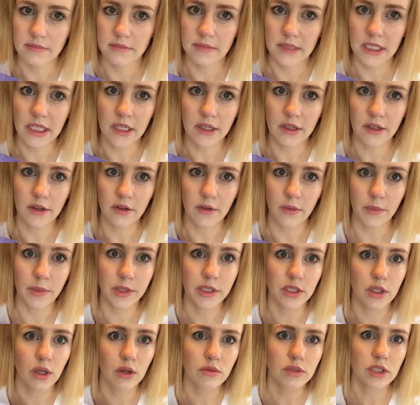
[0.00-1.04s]
you know,
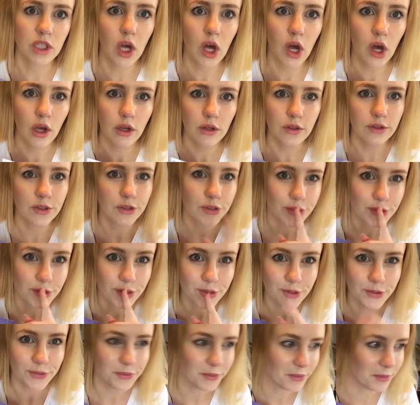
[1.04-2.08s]
but don't talk.
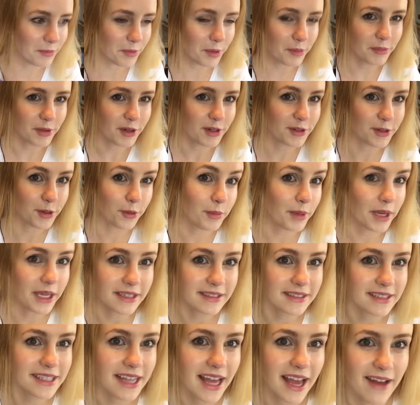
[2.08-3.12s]
Don't make
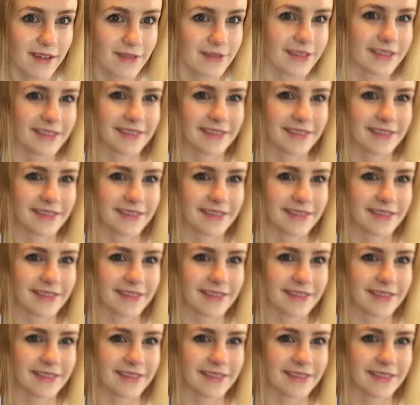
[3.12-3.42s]
a sound.